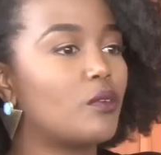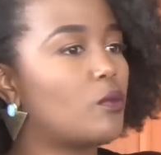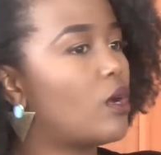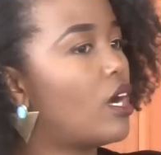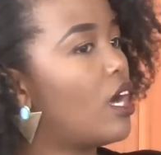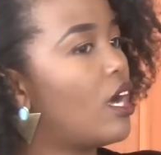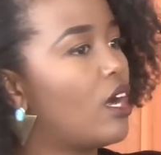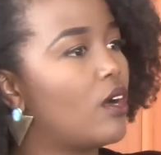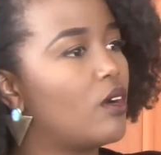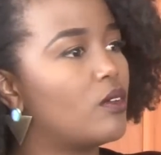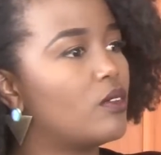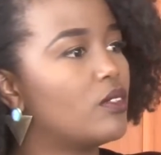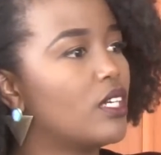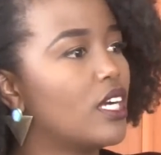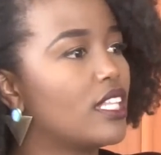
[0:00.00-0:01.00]

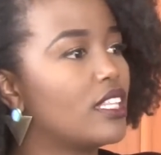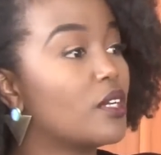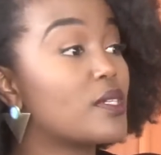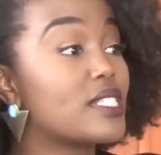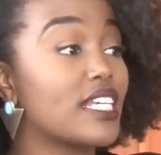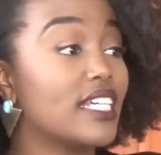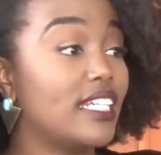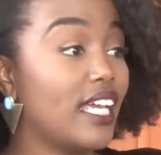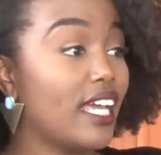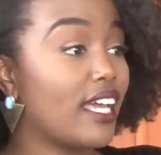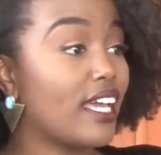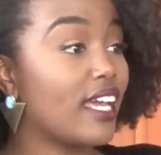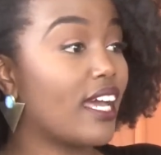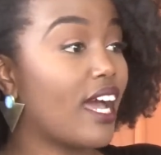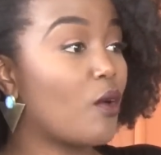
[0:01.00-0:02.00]
Wow. There was a
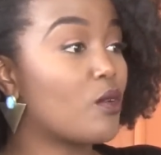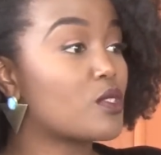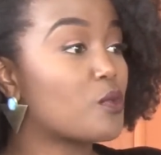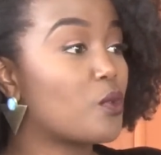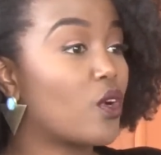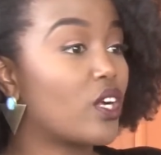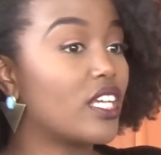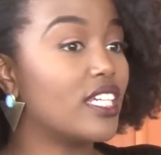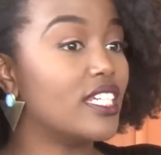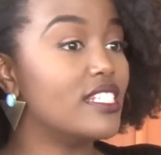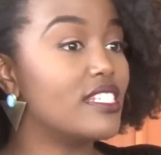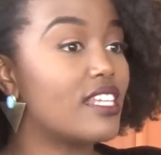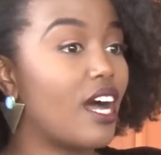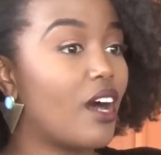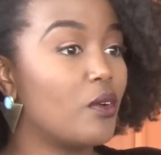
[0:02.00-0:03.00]
day I was walking
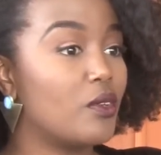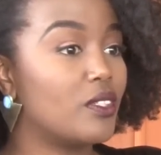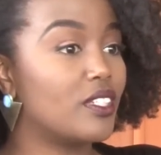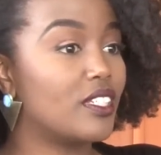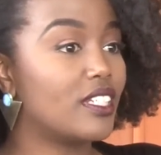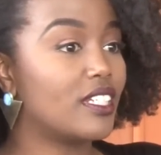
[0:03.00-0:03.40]
in town.